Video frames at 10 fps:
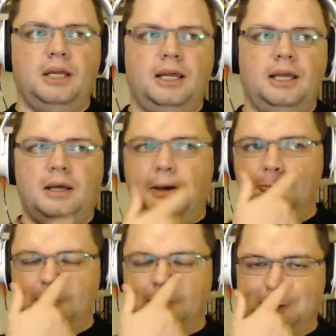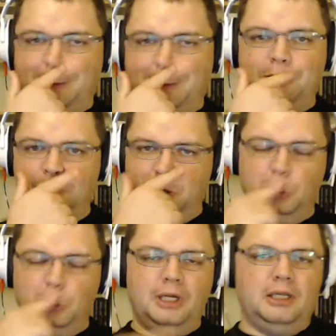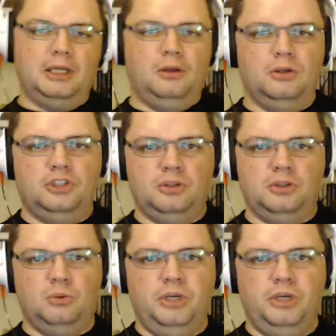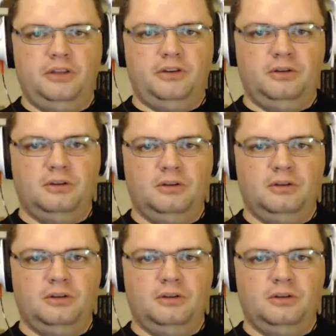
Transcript: hopefully sometime soon I can launch with